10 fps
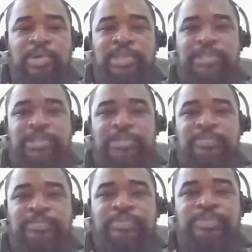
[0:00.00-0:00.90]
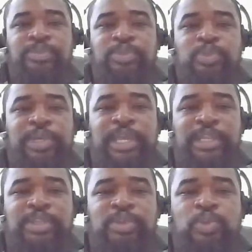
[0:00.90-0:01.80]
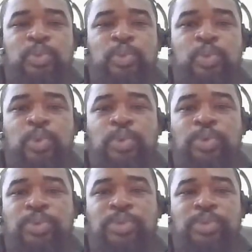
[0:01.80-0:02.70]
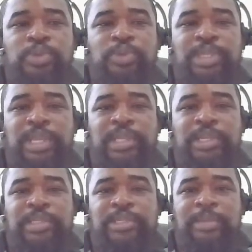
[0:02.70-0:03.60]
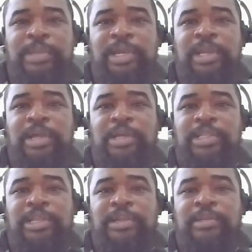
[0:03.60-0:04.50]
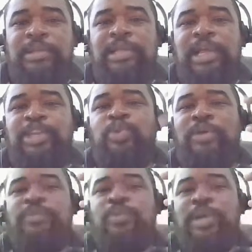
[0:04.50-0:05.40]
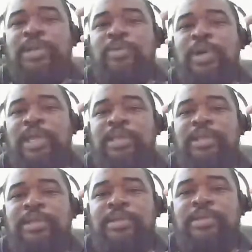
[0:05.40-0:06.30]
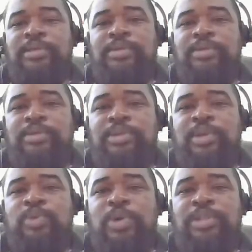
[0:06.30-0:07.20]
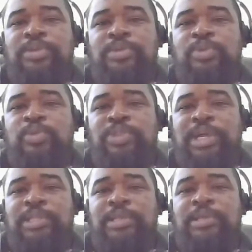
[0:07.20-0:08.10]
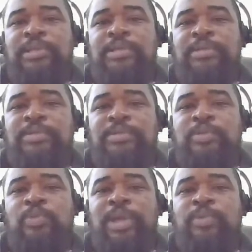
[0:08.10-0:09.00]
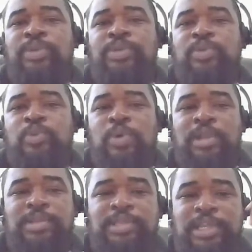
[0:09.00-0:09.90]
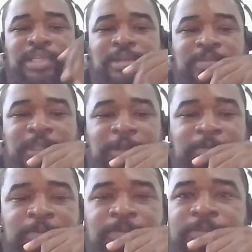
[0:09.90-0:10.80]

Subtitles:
monies to get you to take this chemical cocktail. You have to wonder why they would want you to do that. Why would you want to take something